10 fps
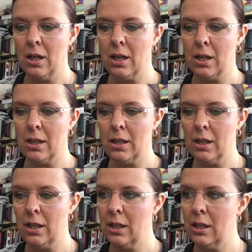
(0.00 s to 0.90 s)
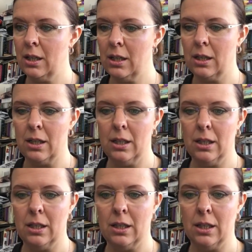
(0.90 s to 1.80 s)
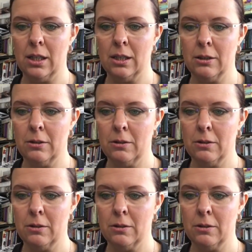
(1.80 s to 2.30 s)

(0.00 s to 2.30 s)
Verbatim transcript: Uh, la la la la la la la la.